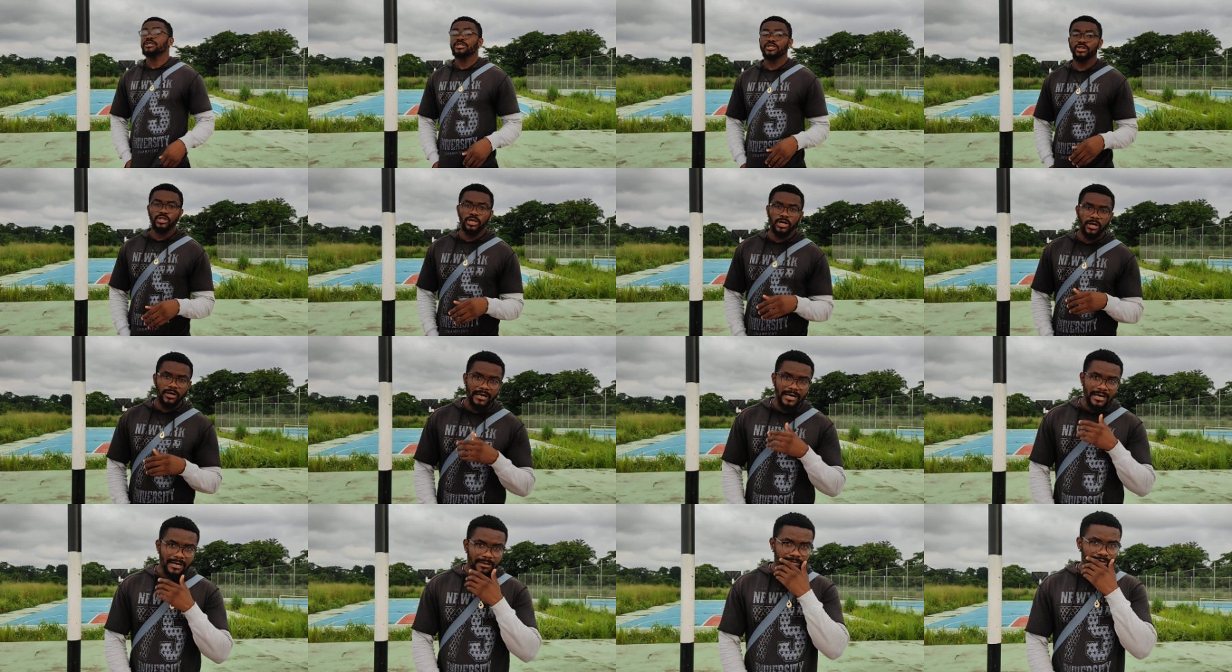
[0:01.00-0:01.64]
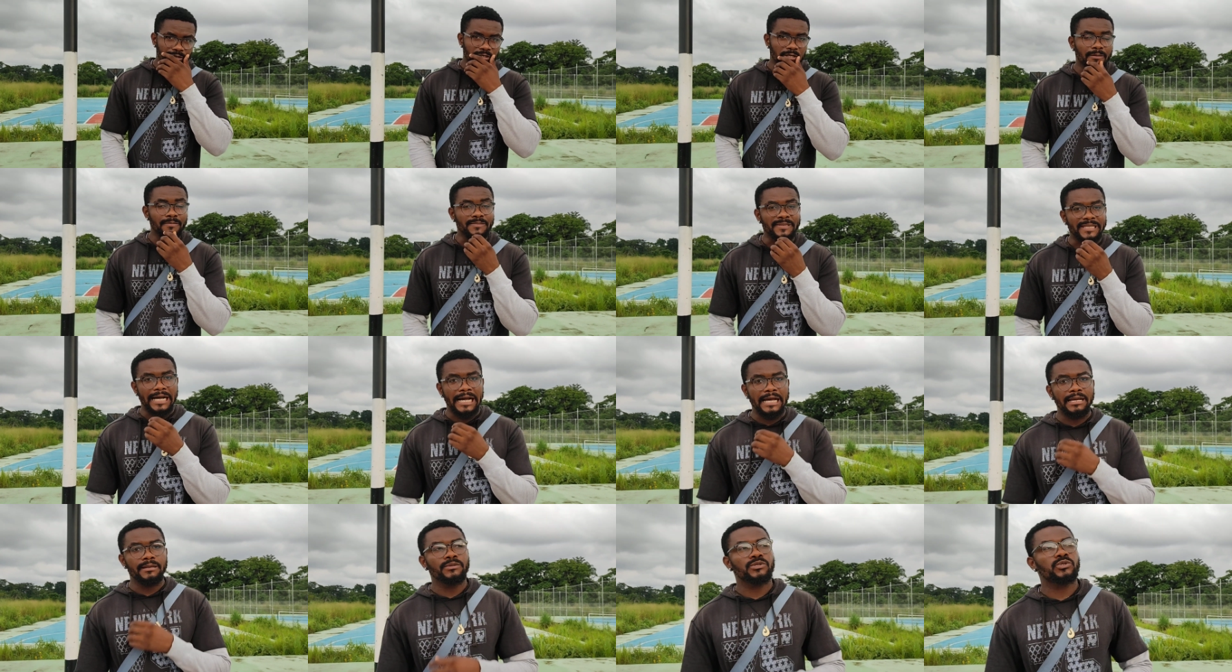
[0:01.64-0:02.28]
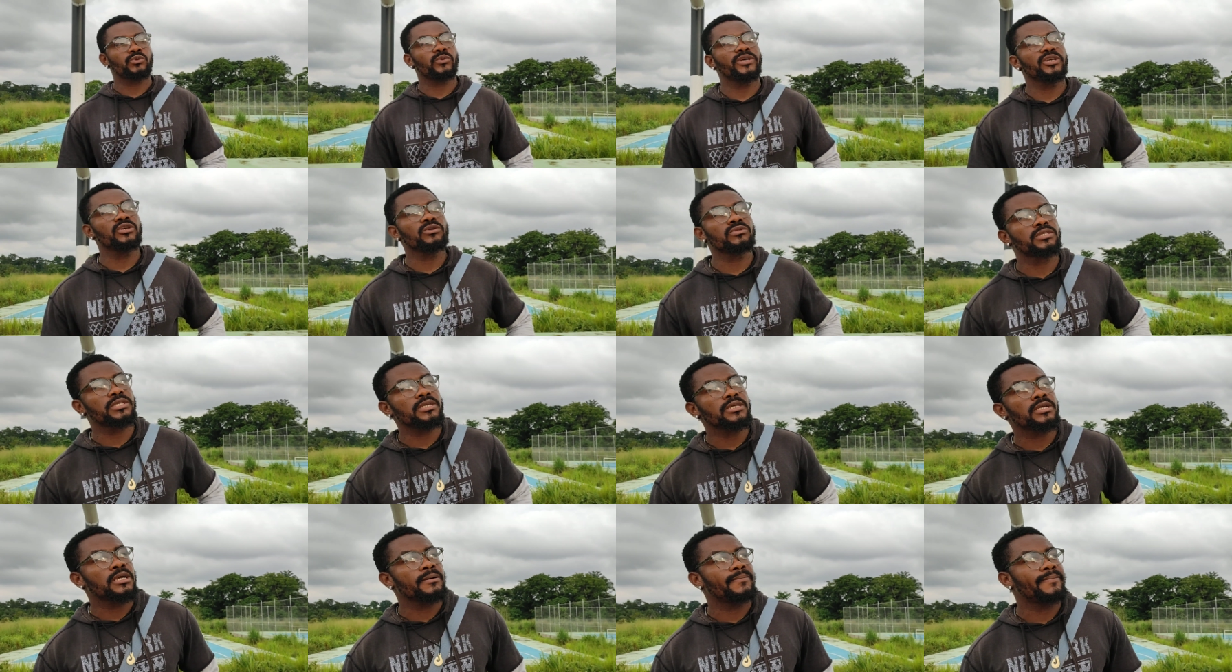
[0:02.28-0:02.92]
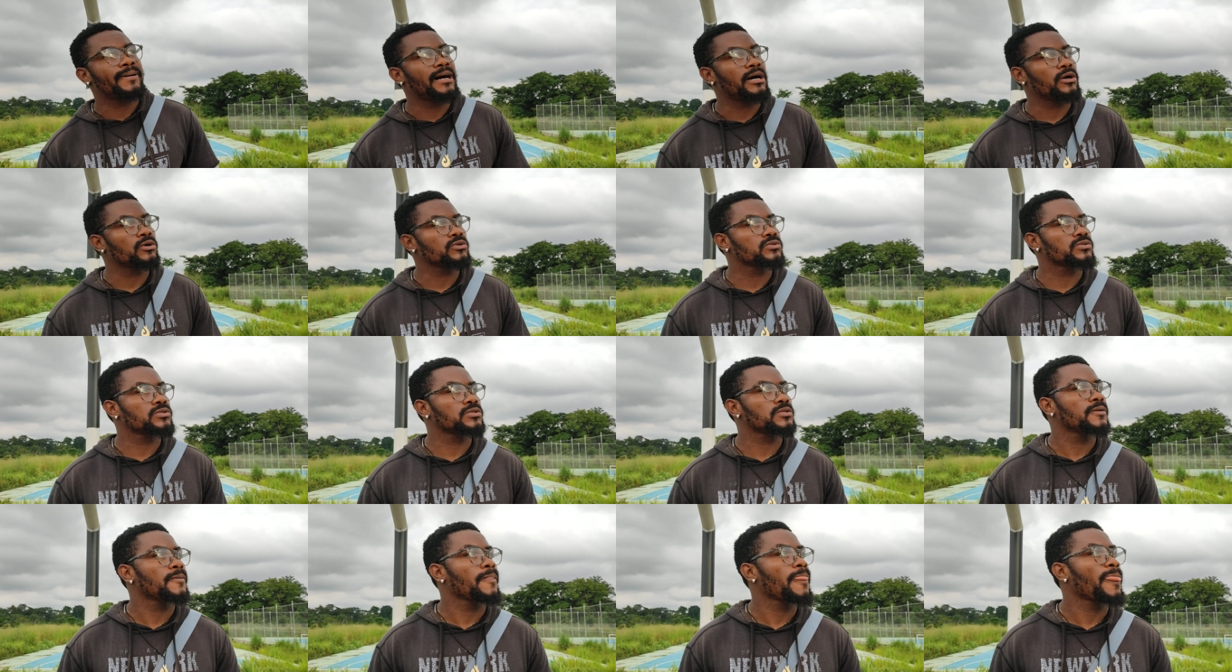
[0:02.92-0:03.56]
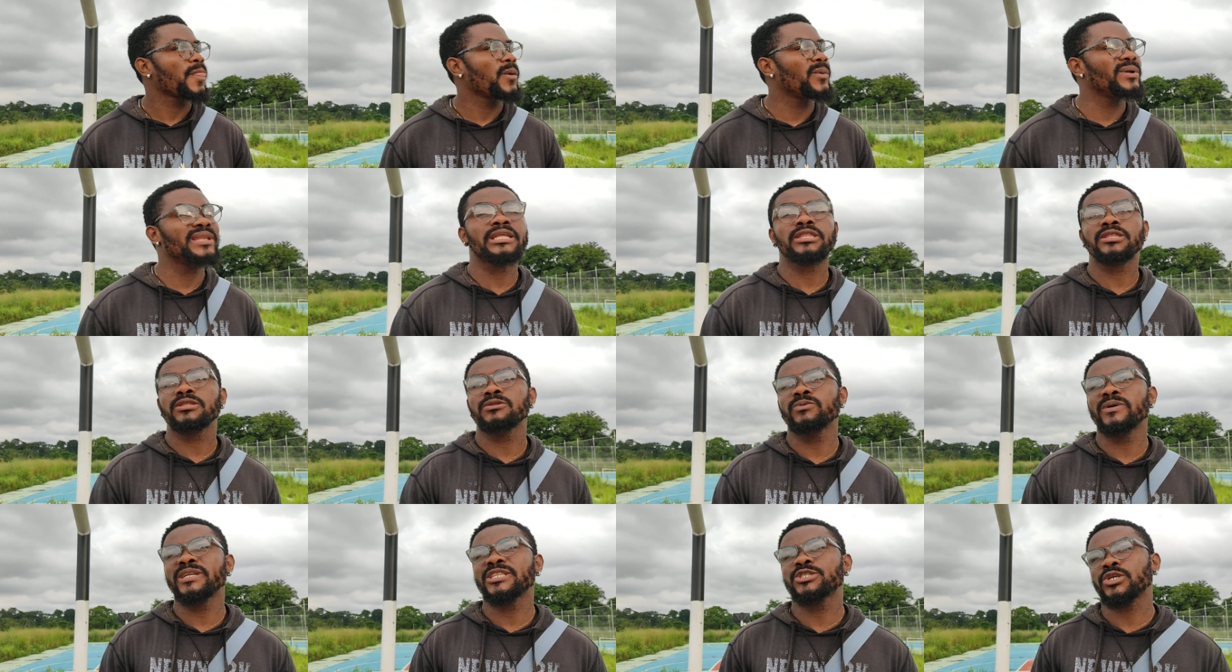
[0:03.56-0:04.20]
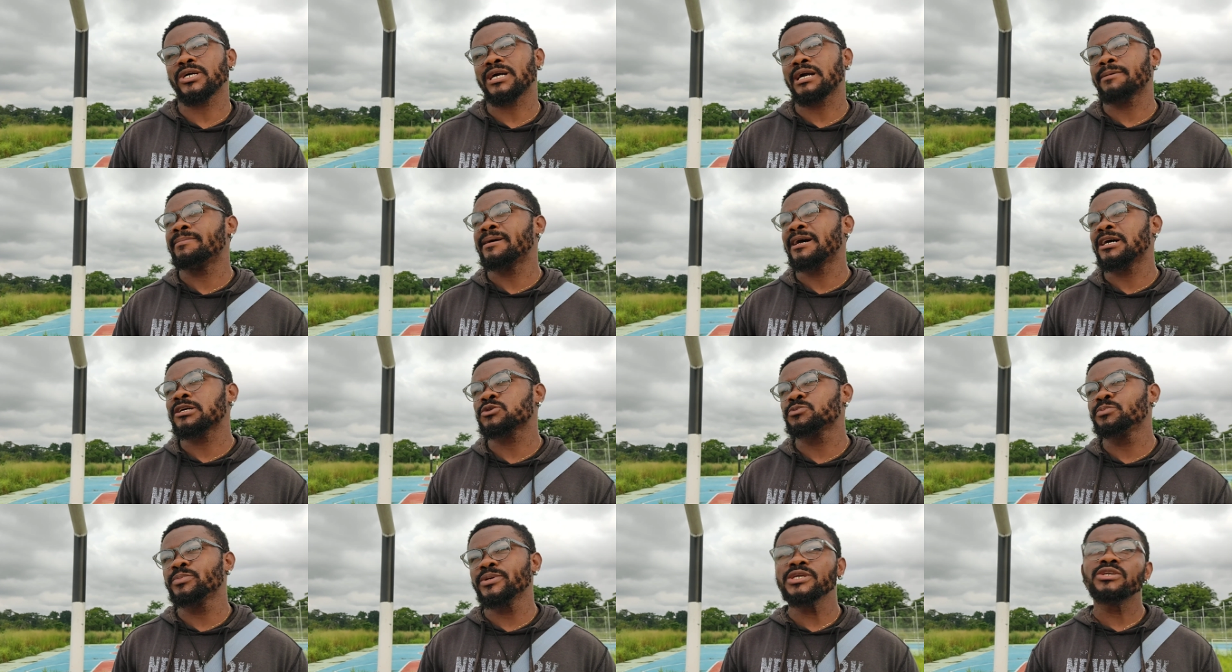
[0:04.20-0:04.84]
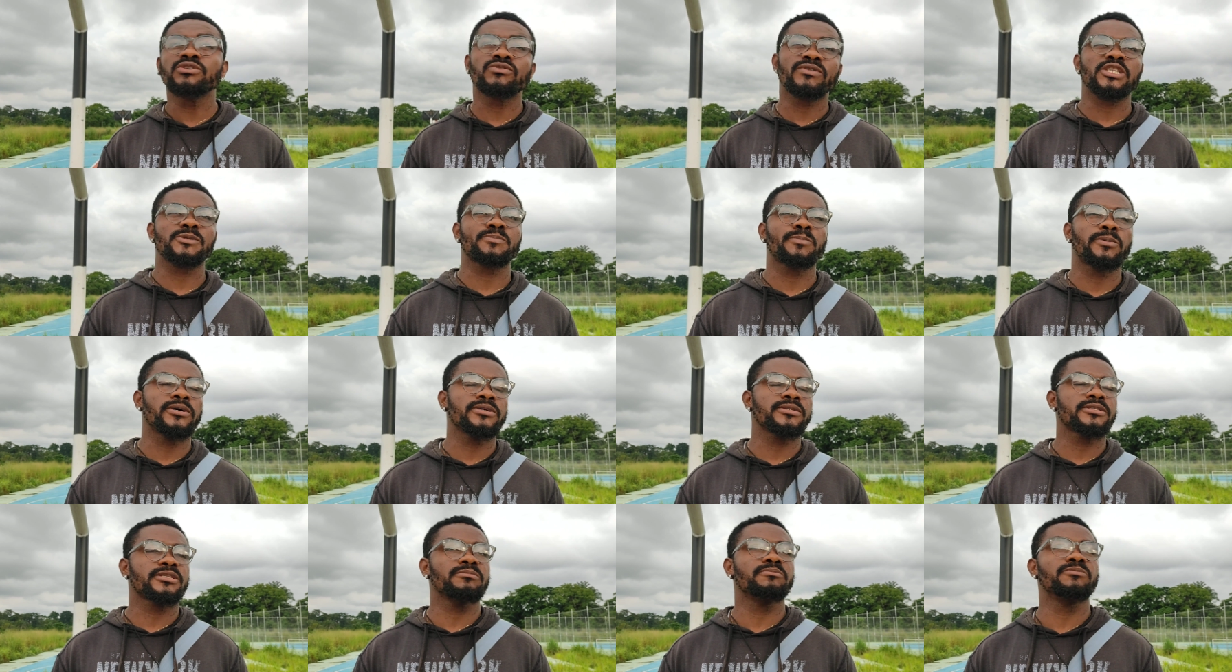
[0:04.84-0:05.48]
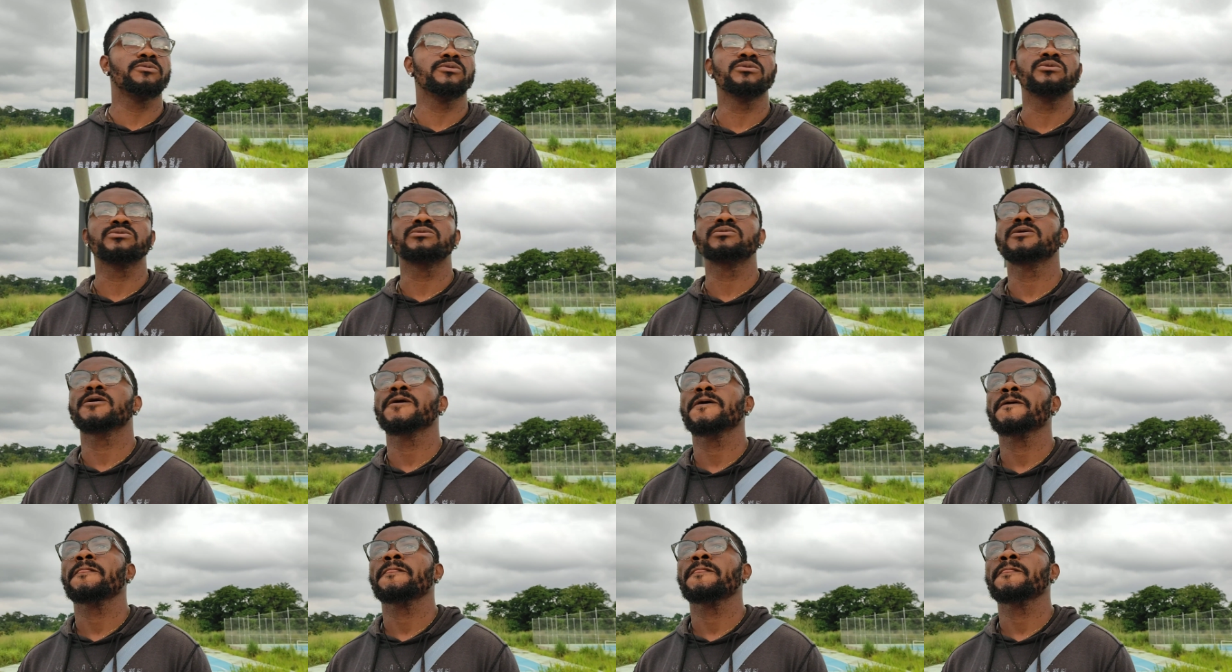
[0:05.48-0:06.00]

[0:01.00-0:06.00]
You know, um, sometimes when you think about, when the, we talk about being responsible,